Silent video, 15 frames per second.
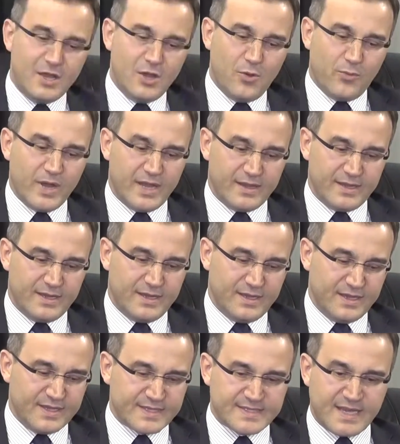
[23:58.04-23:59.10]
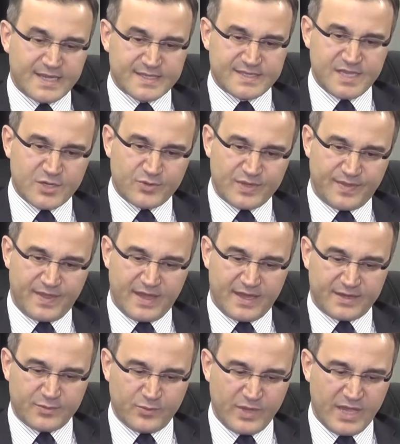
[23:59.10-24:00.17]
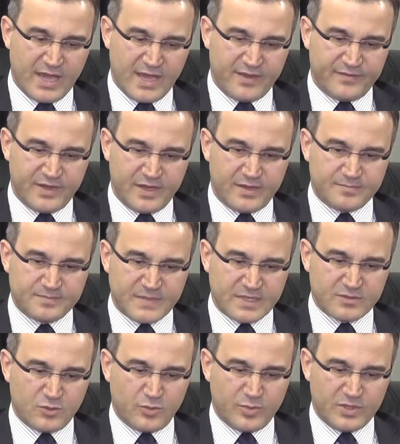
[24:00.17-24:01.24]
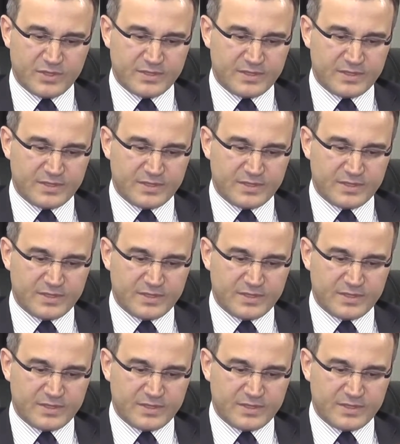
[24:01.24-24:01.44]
Well, it is not a secret that we have a global